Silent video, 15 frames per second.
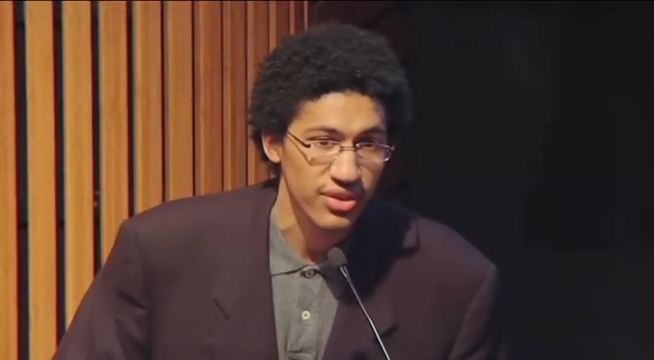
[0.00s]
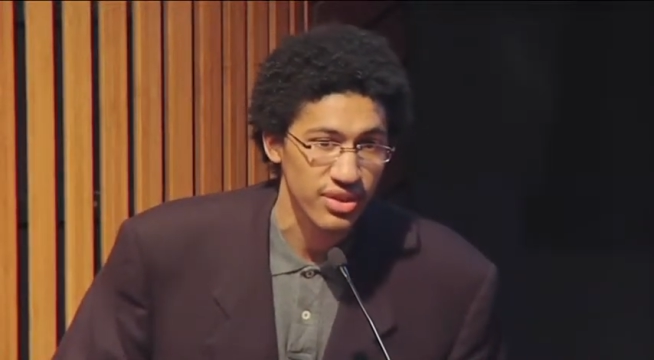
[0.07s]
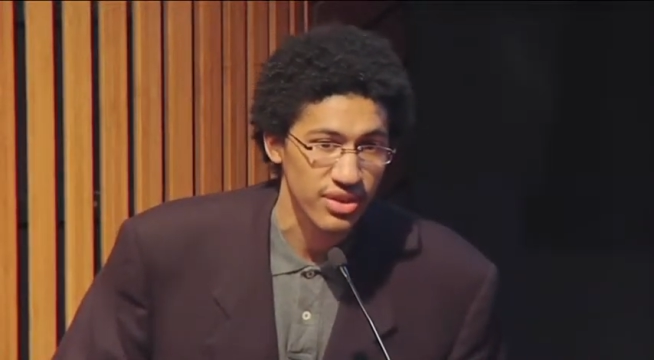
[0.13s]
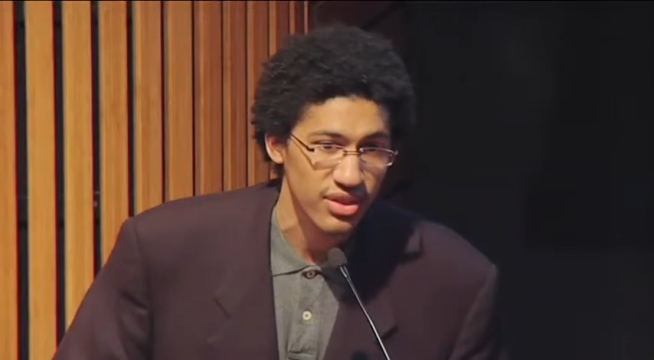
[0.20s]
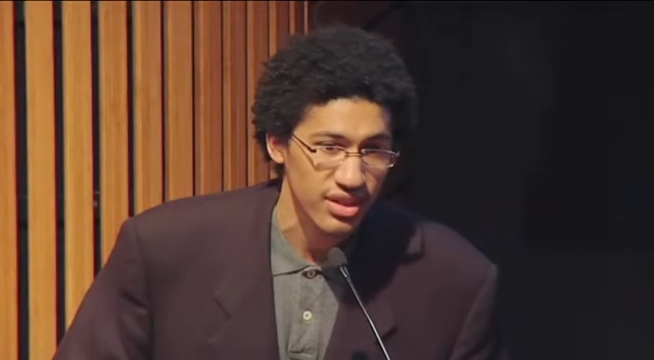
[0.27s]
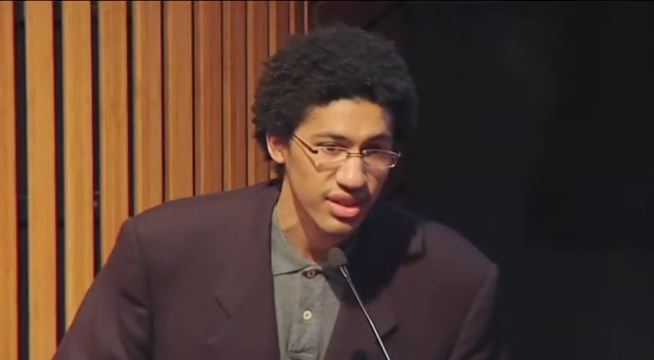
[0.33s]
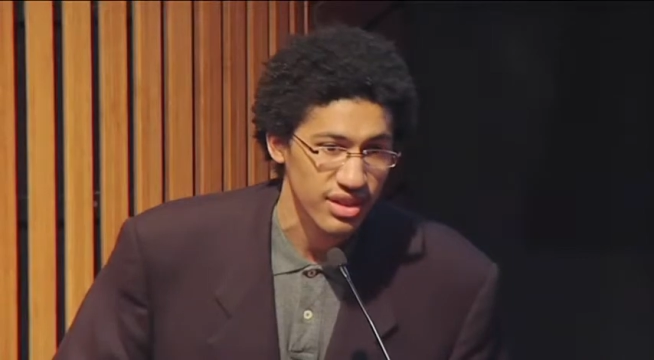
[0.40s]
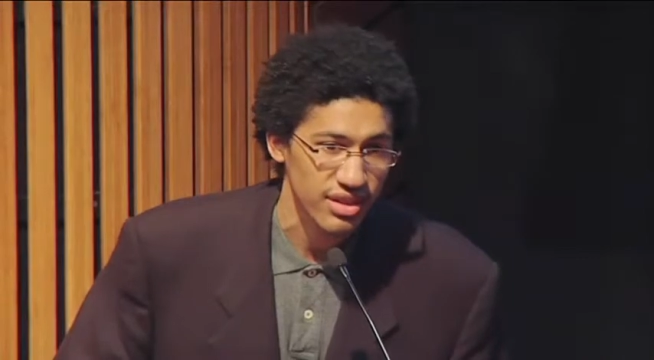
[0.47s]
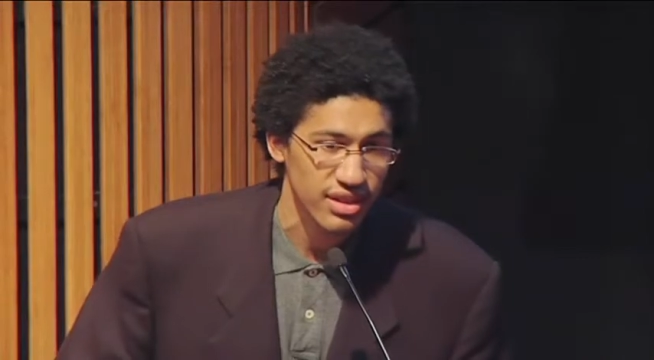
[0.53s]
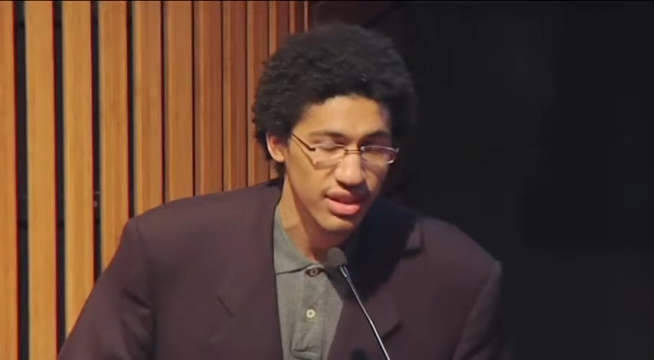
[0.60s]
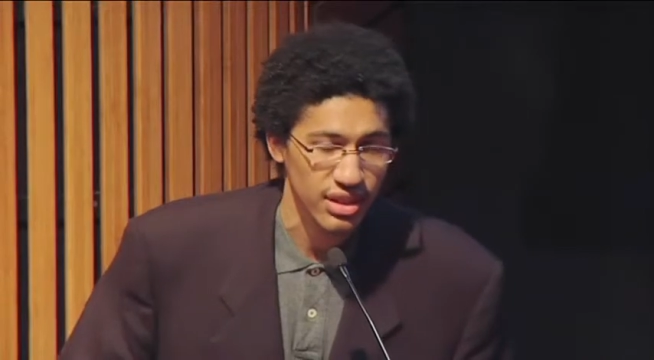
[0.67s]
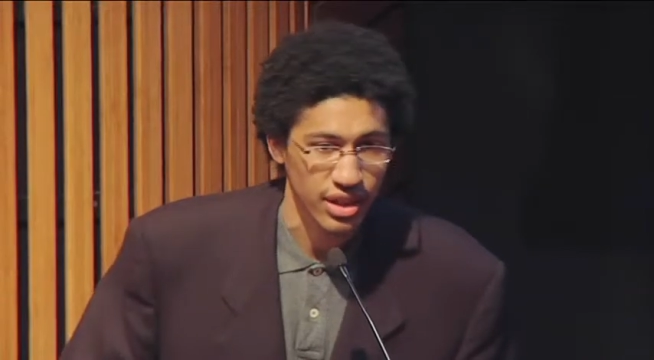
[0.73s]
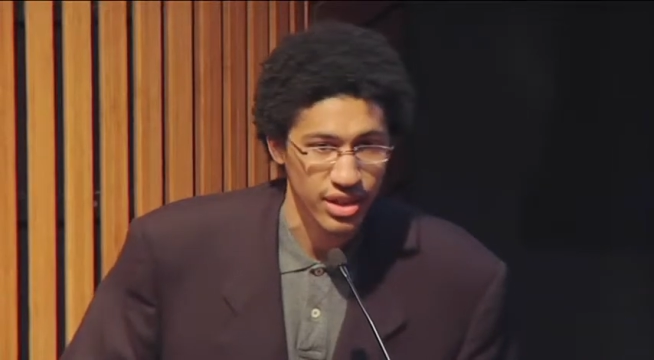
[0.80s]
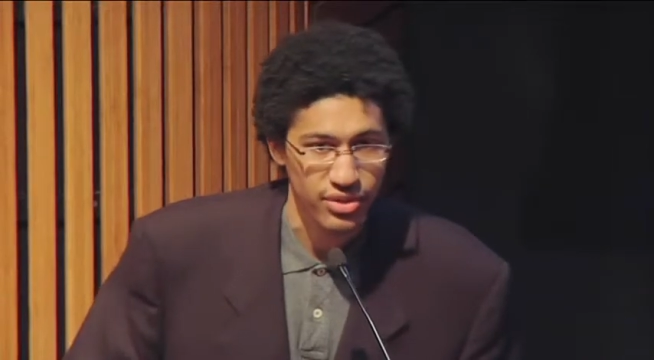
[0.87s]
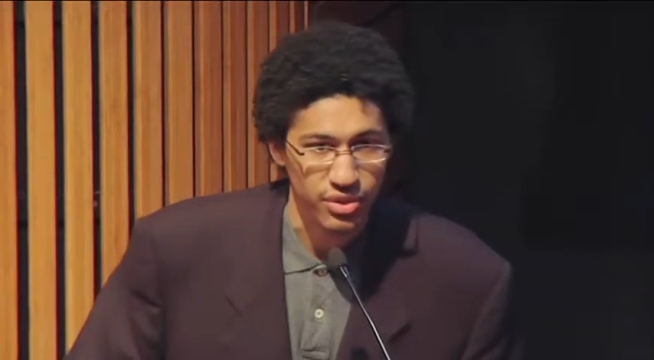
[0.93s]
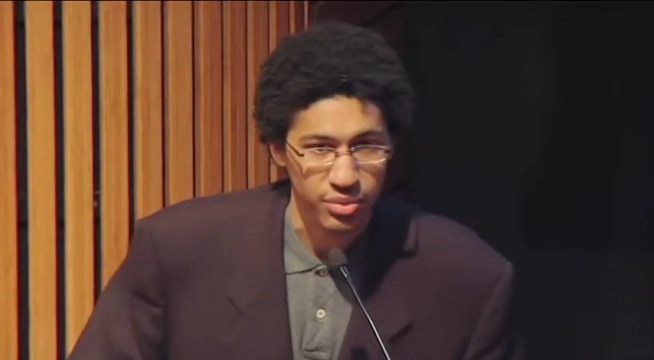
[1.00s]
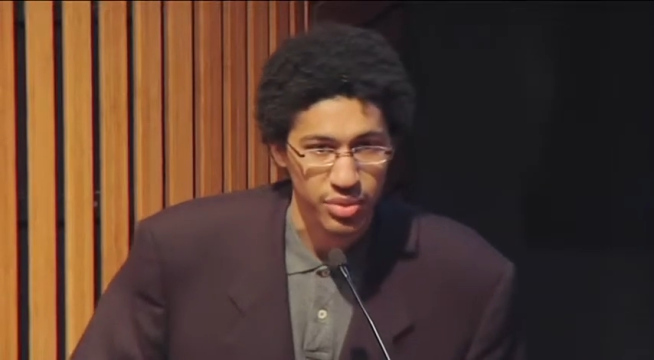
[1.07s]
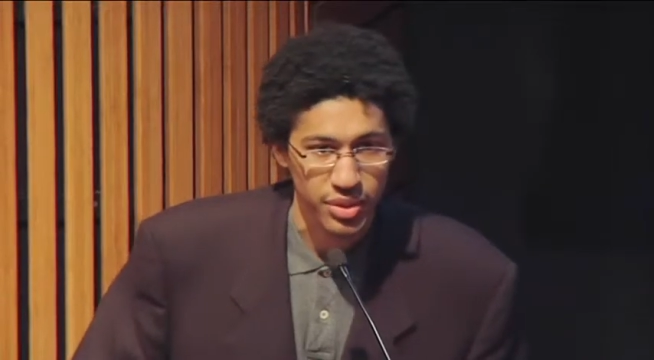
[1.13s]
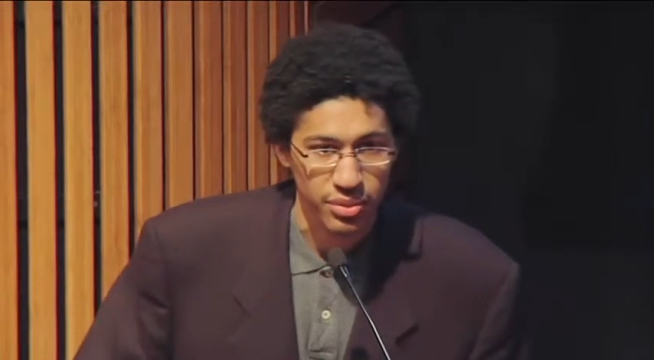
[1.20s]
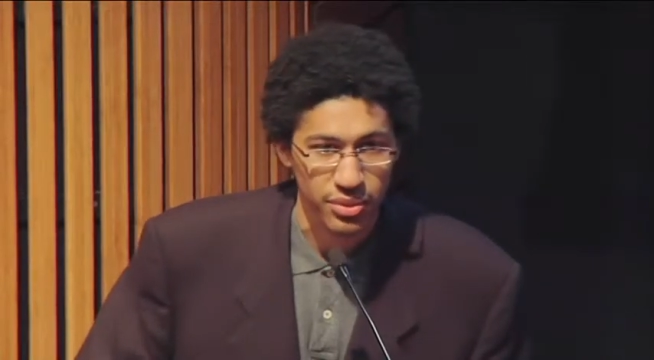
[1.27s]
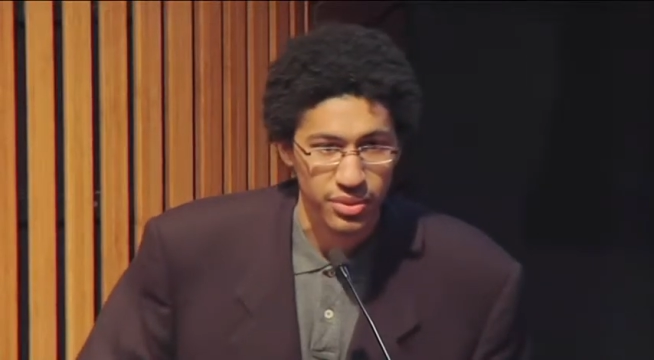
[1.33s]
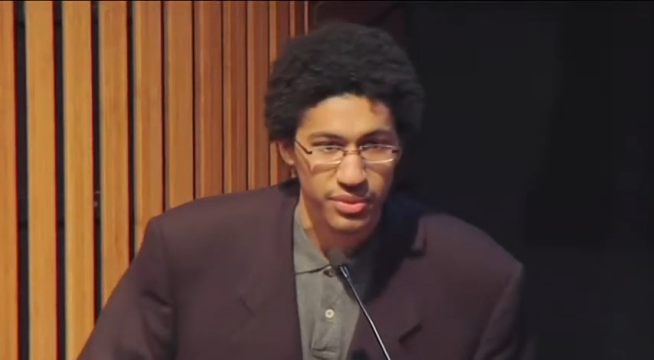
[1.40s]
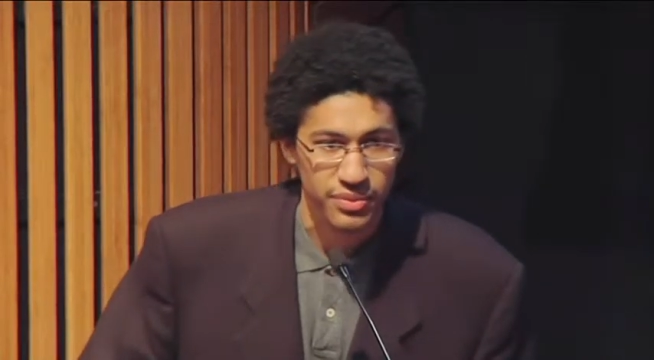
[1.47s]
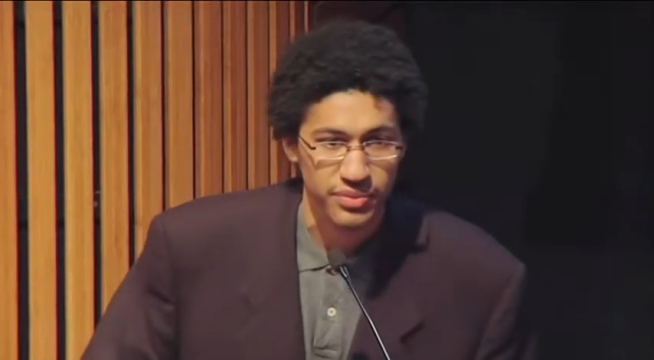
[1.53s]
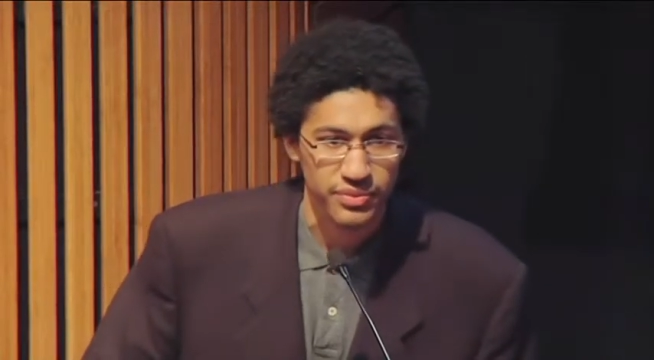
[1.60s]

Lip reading: 1,600 people.